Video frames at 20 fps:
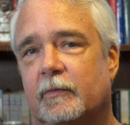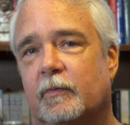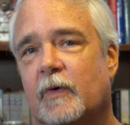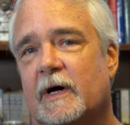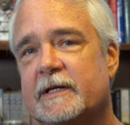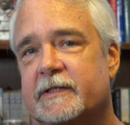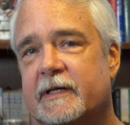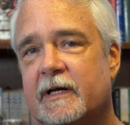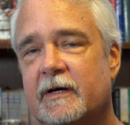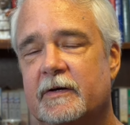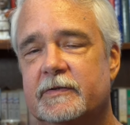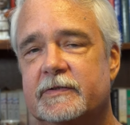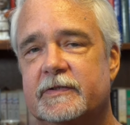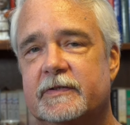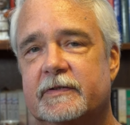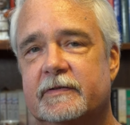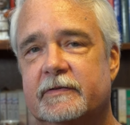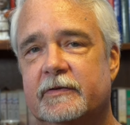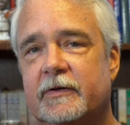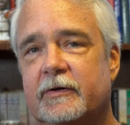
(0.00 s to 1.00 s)
West
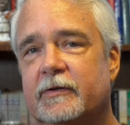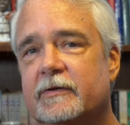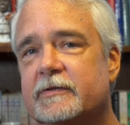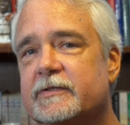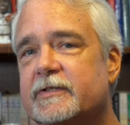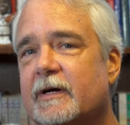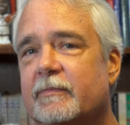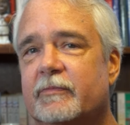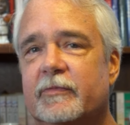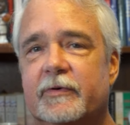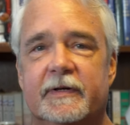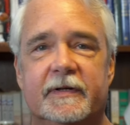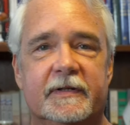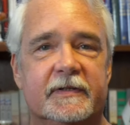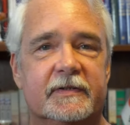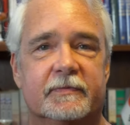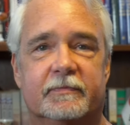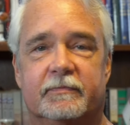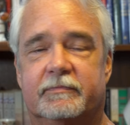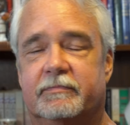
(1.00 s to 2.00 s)
Coast nuclear
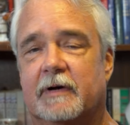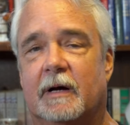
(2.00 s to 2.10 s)
submarines